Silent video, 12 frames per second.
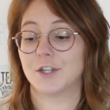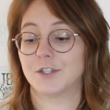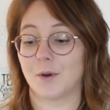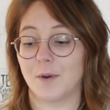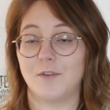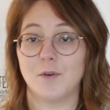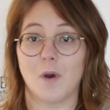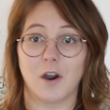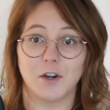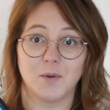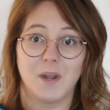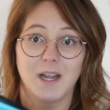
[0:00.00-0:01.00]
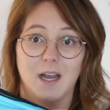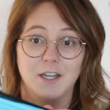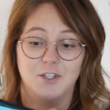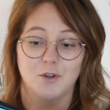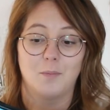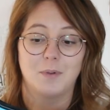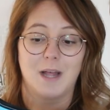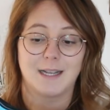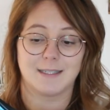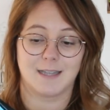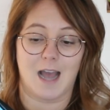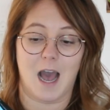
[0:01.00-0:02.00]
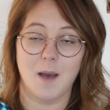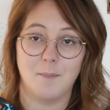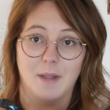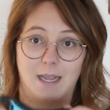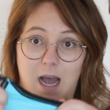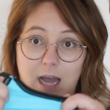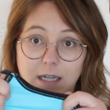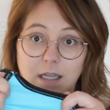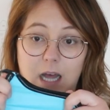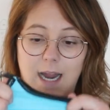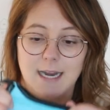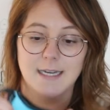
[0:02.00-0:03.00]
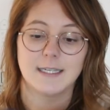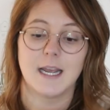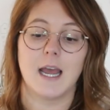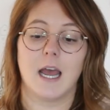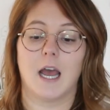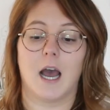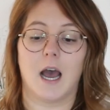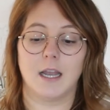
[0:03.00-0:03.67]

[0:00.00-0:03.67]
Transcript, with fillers: So if you are doing a duoplex cup, like unlined,